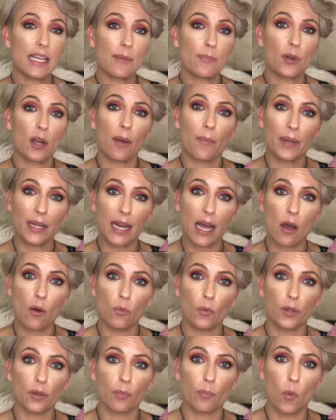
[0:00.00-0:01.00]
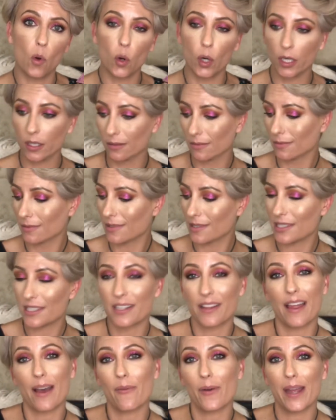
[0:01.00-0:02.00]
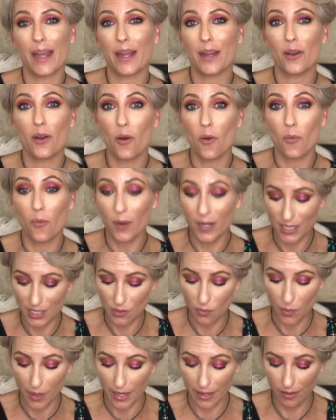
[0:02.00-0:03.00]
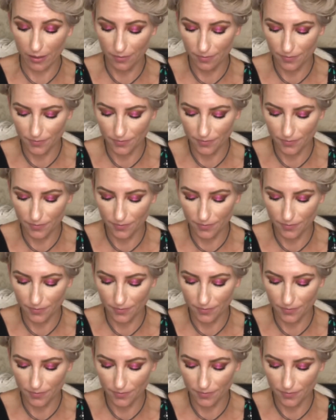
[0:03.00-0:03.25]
keep coming out with more. So that way I know what's where